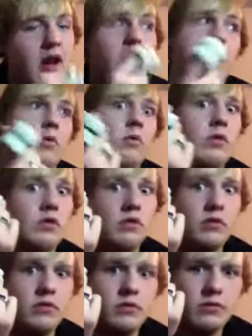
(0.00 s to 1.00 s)
Oh well,
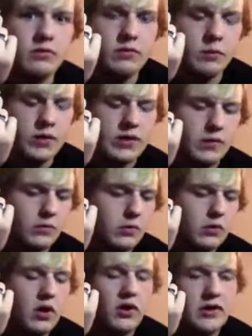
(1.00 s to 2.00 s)
with the
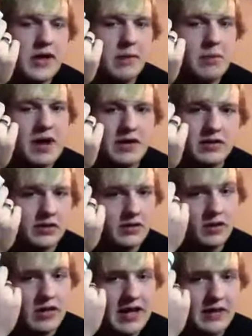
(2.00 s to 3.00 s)
full contact patch,
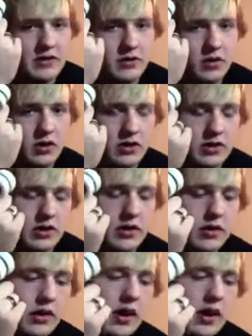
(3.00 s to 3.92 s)
they'll last you longer.